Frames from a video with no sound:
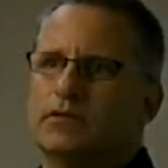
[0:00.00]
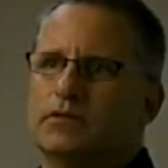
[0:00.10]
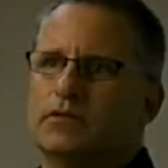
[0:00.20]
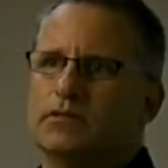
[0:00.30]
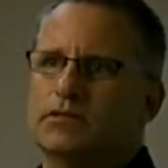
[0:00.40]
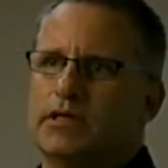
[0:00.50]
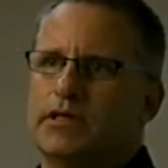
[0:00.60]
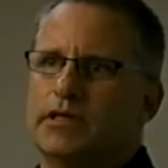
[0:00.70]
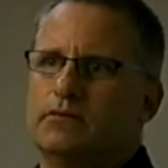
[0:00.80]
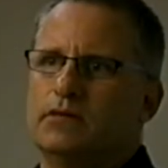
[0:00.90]
to
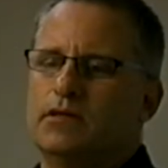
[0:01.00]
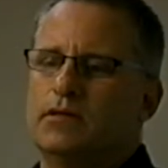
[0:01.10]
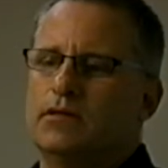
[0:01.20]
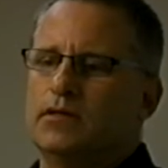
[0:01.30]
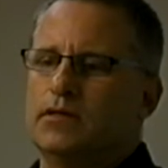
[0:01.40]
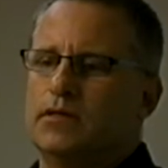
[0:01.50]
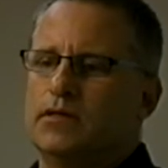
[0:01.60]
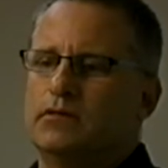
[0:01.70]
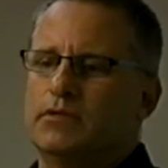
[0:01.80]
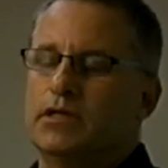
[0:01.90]
design,
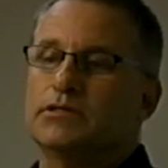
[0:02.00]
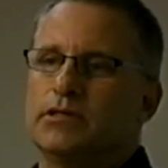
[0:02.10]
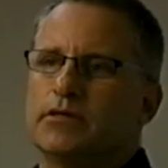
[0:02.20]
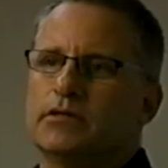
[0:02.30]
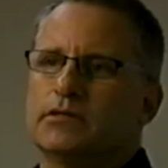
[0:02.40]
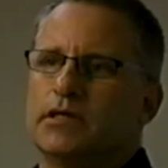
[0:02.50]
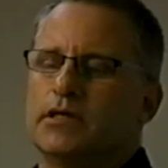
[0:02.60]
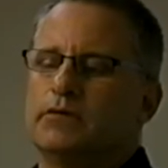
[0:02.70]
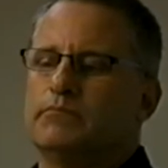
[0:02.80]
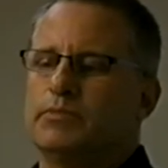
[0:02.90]
engineer,
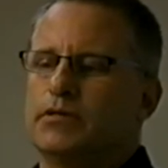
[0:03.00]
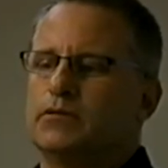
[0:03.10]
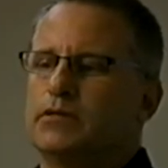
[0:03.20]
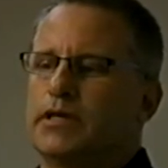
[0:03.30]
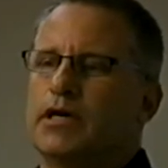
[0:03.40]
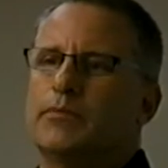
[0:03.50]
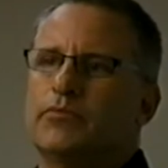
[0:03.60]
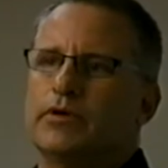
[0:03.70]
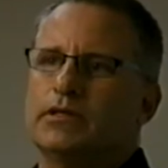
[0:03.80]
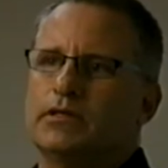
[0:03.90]
design, build, and
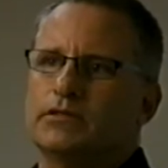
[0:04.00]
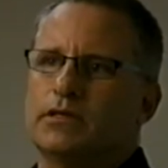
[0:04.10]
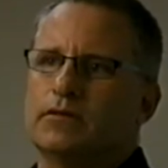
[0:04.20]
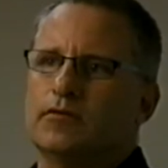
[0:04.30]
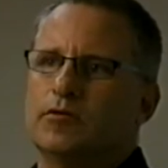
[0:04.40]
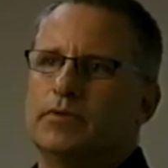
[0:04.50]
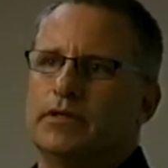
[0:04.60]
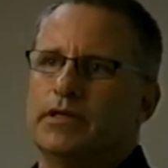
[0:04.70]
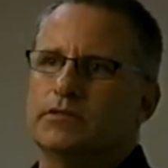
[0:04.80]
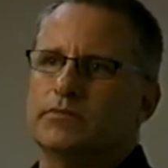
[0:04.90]
operate these ethanol
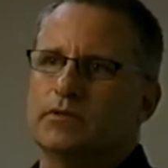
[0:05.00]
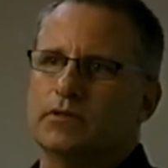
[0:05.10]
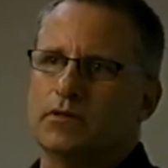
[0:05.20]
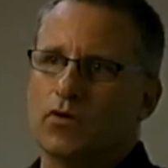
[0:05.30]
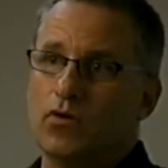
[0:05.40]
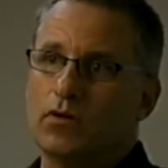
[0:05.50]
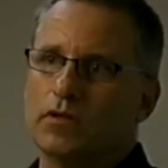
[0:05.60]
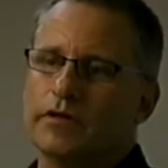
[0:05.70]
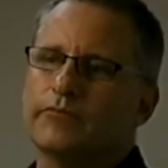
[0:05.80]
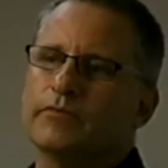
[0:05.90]
plants with the
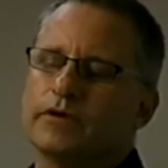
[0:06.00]
goal of